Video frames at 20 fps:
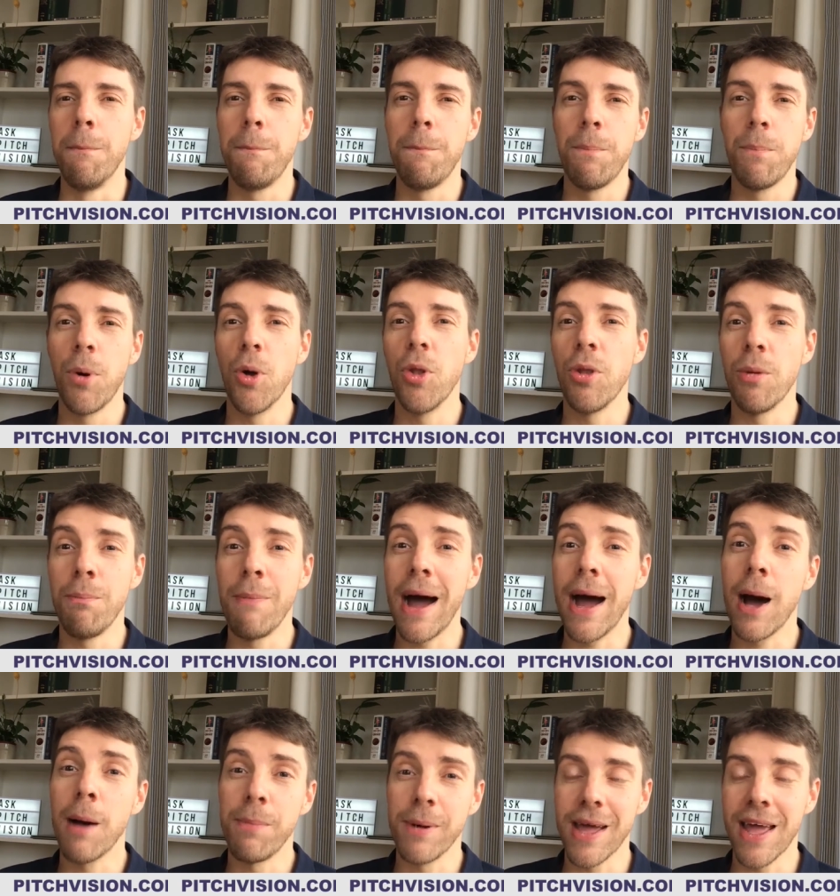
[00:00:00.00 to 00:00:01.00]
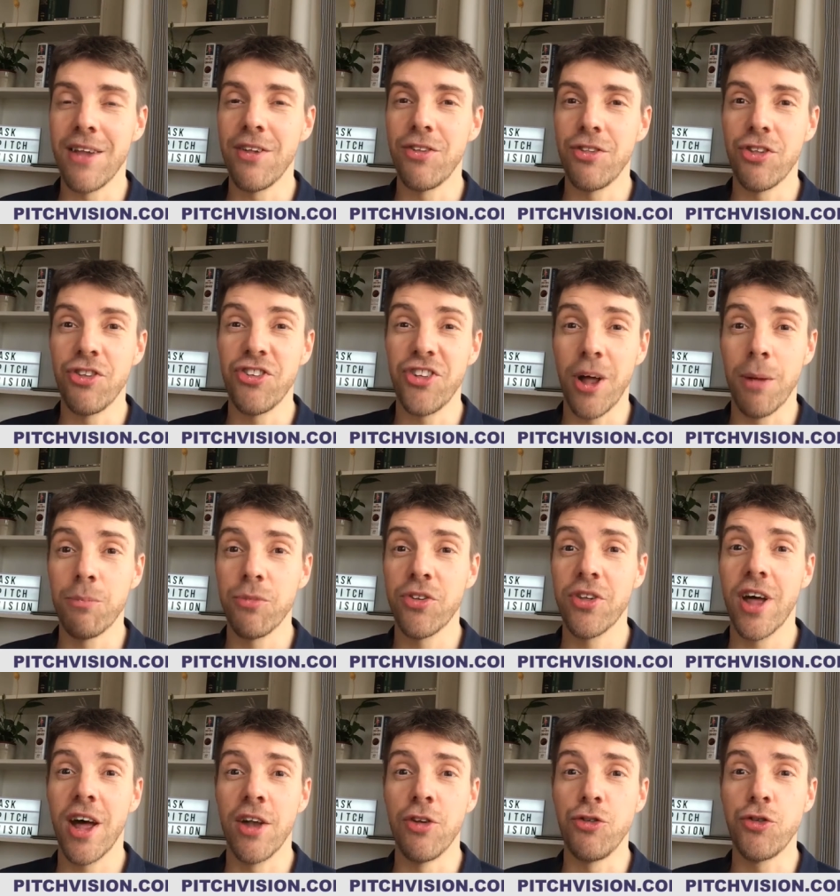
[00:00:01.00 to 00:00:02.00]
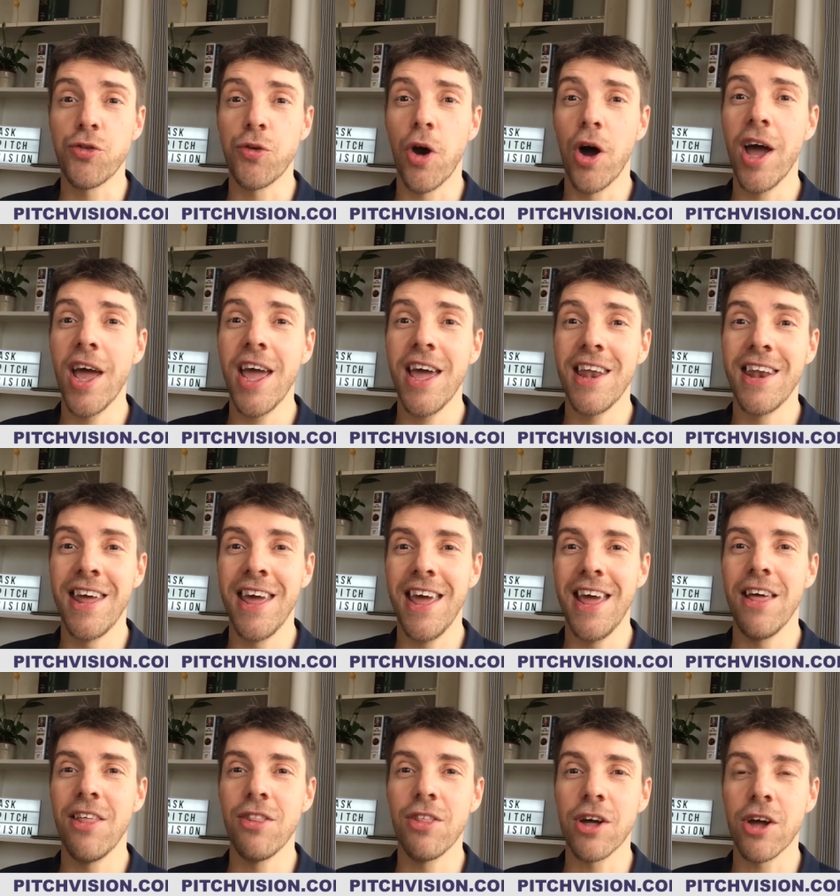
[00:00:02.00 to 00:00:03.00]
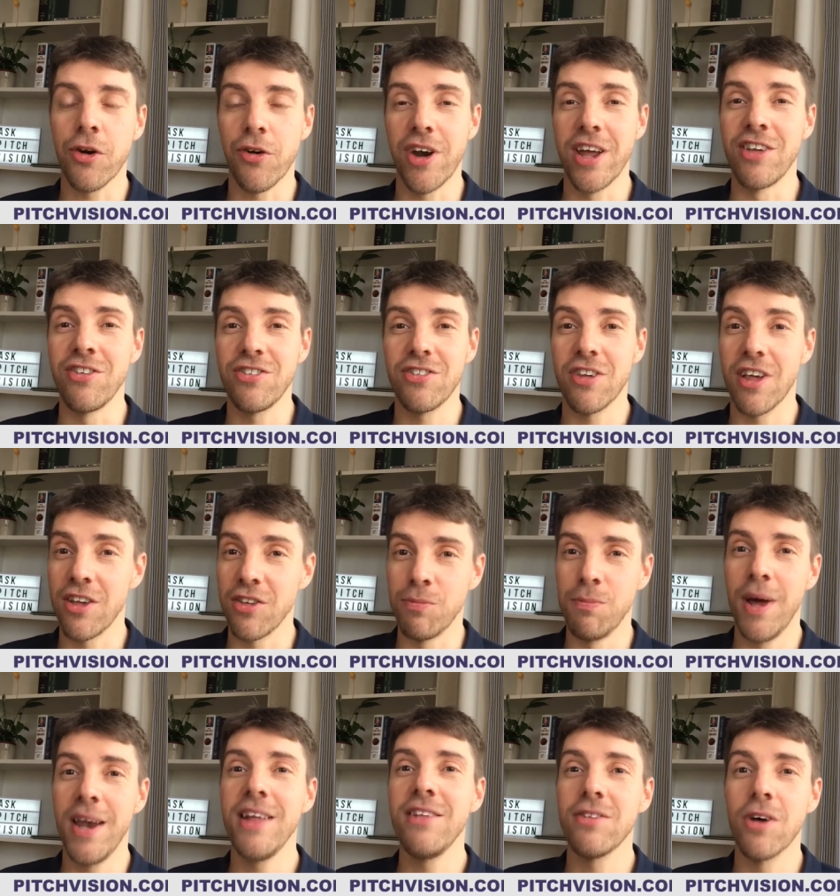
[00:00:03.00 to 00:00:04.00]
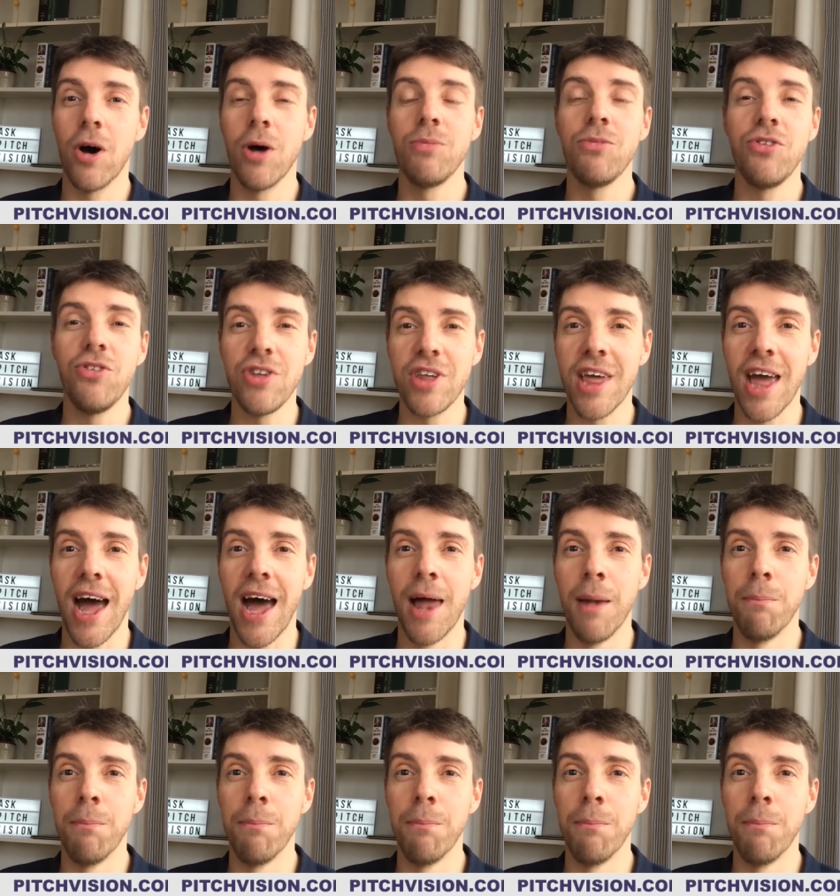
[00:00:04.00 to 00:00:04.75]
Put the mat up against the stumps and try and hit the crease as many times as you can.